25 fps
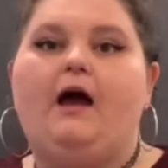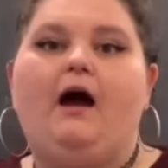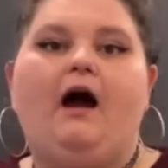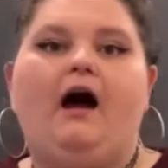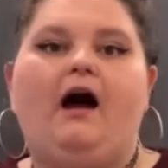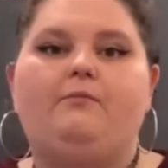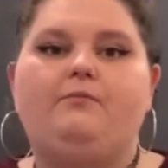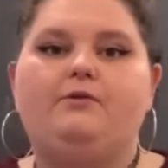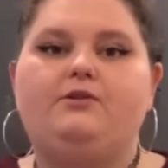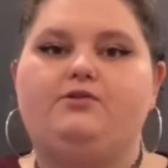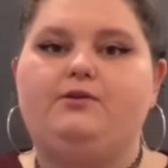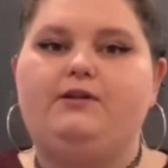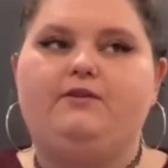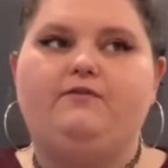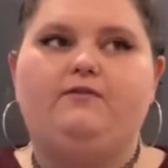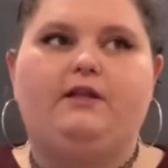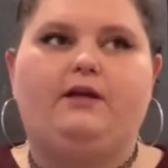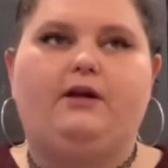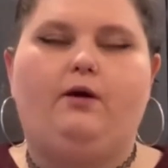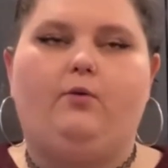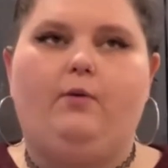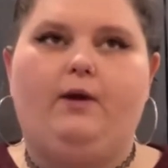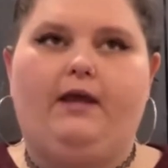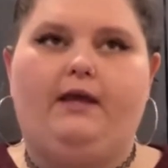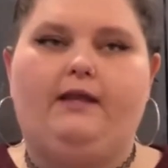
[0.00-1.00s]
I've been doing it for like
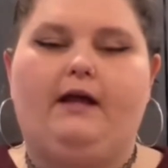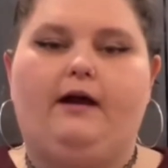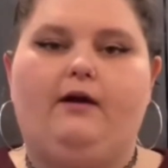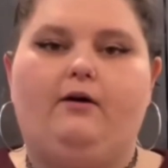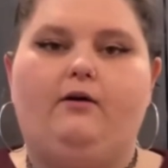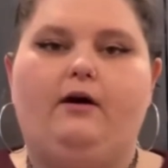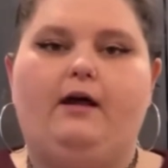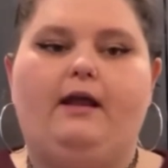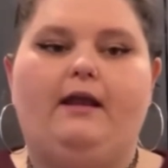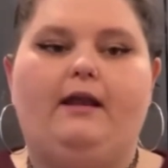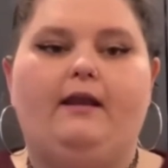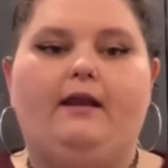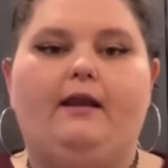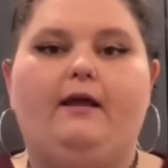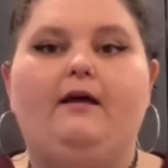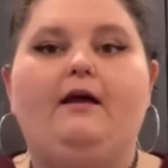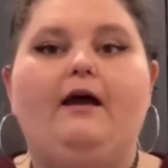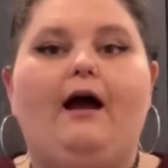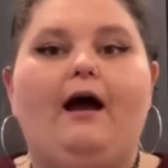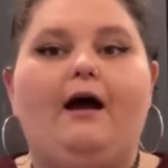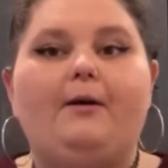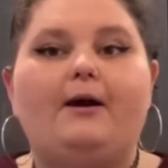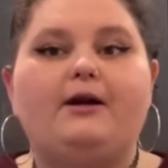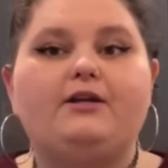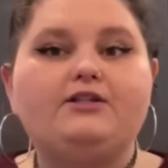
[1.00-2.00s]
a week now and
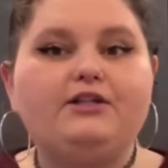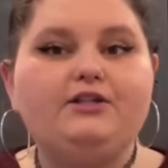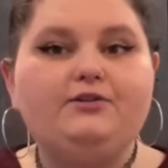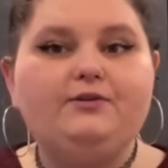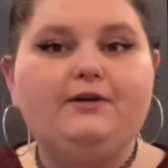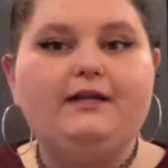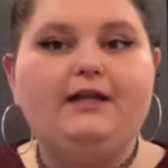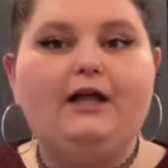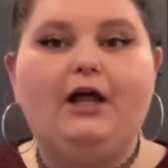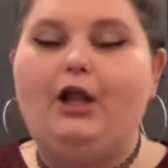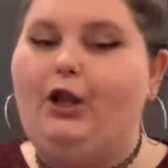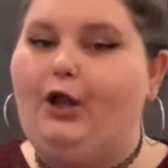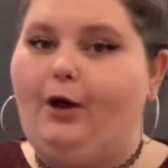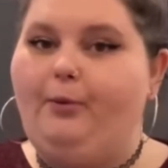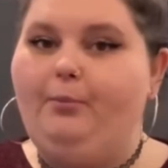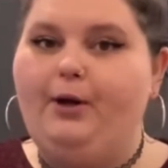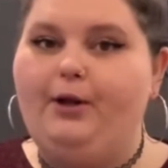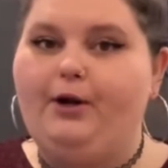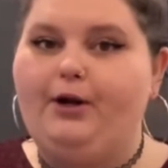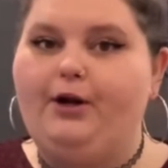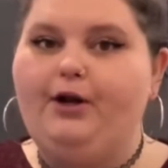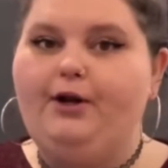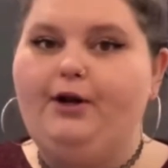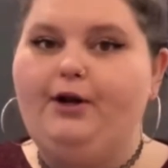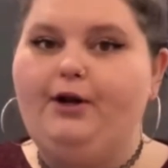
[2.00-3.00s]
I'm actually doing a lot
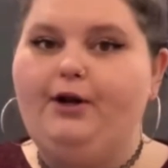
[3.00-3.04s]
better.